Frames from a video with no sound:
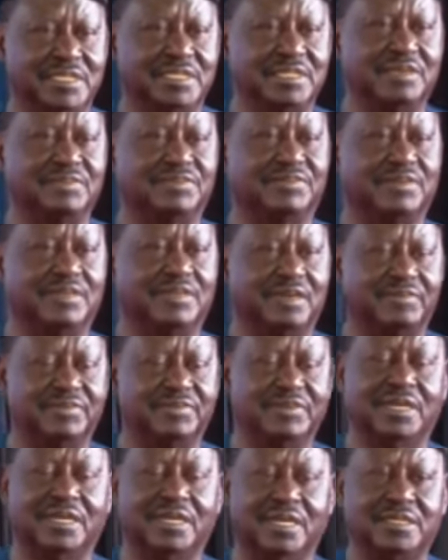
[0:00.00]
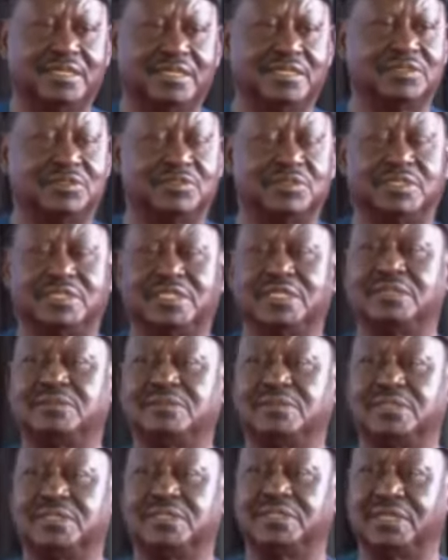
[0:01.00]
easier for African countries to
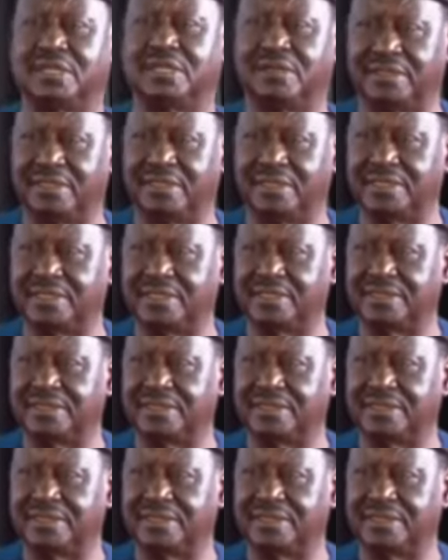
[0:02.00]
trade with each other.